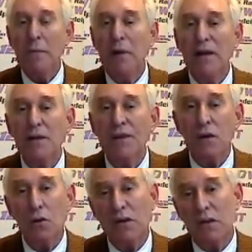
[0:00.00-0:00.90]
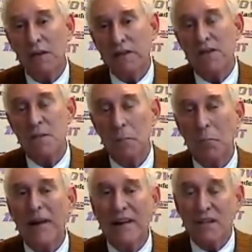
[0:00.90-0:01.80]
and many of Hillary Clinton's
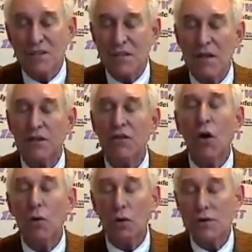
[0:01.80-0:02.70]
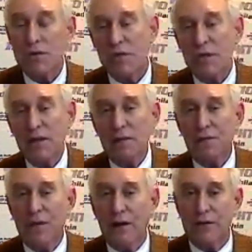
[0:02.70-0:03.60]
biggest donors to the
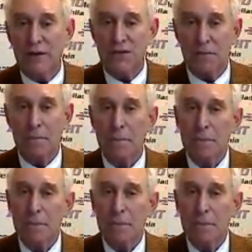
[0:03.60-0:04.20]
Clinton Foundation.